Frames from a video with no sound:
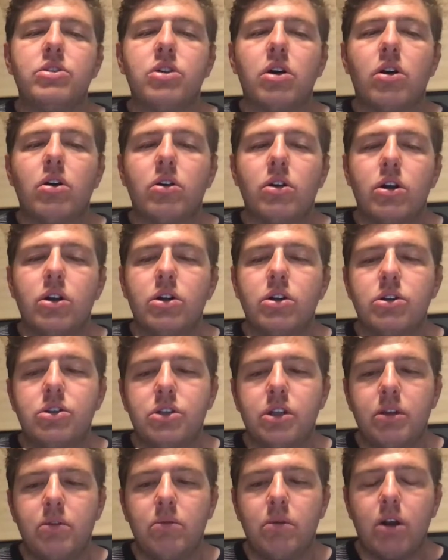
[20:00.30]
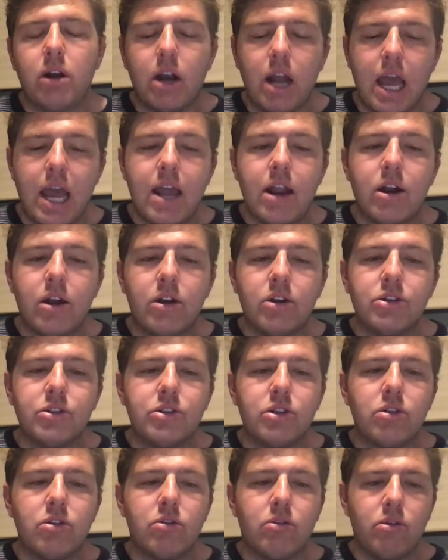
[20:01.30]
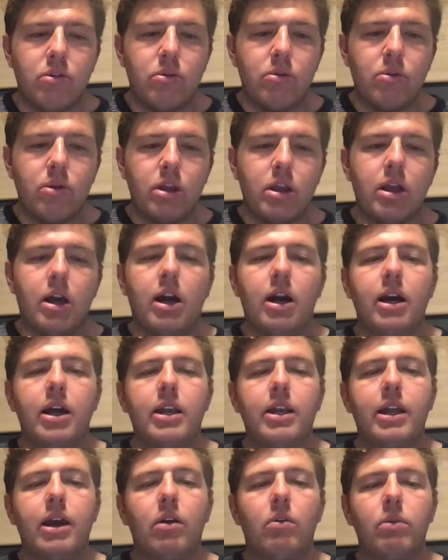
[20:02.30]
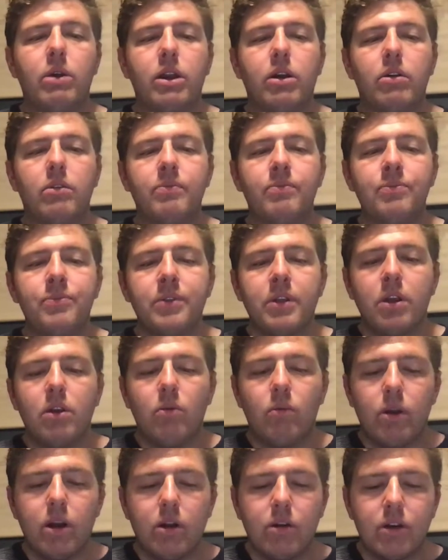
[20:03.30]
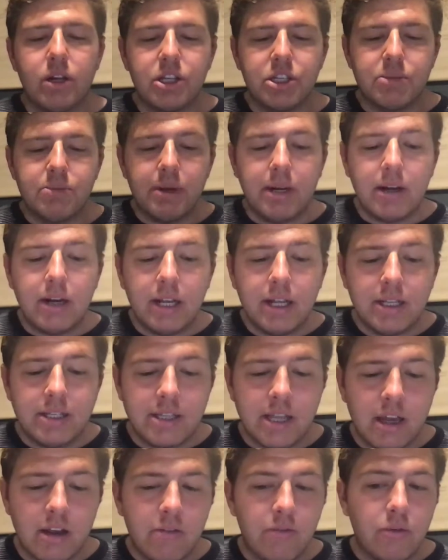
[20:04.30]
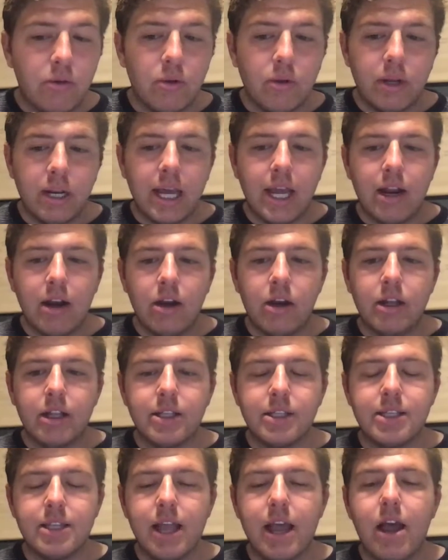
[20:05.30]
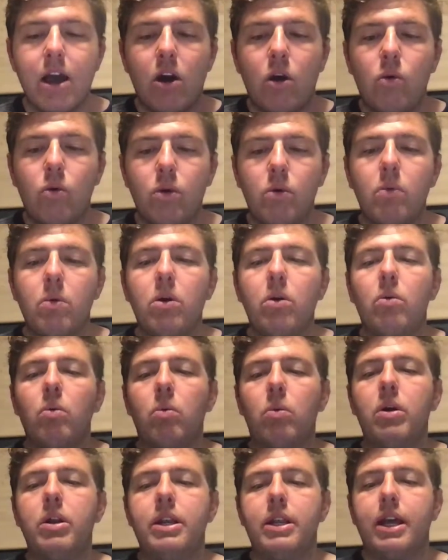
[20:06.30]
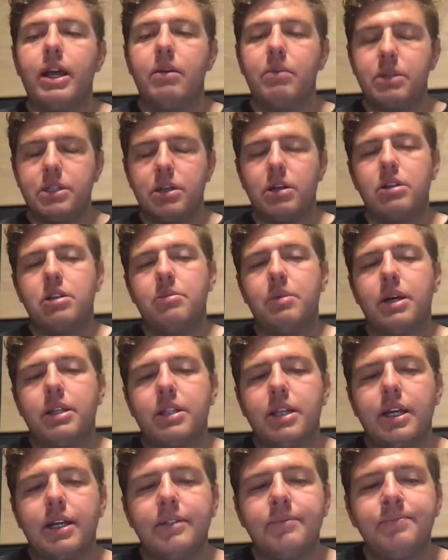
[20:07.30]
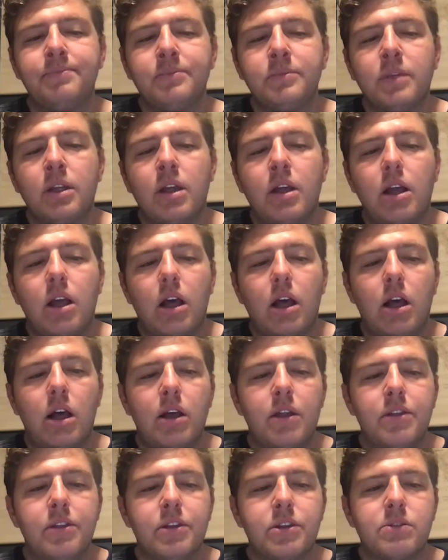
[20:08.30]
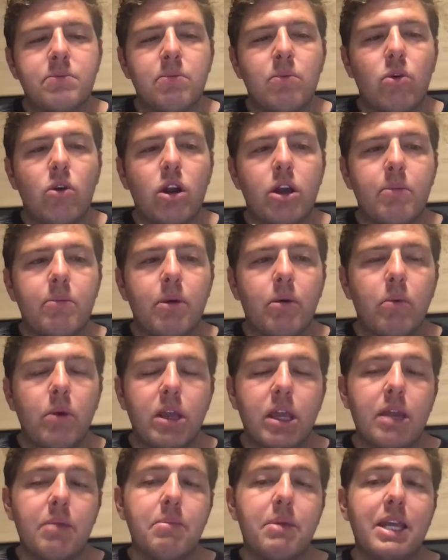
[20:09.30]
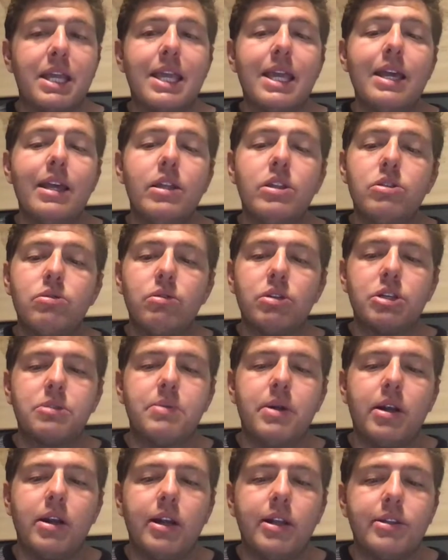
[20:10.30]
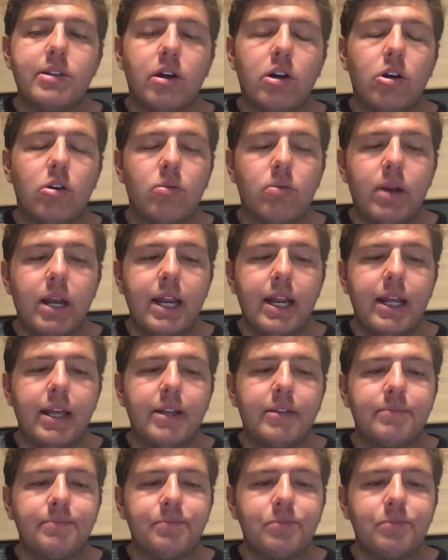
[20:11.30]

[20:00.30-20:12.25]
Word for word: daughters, and we are heirs through God. Now we don't we don't experience that full inheritance now. We will one day. We talked about that uh, this morning, but we can begin to experience already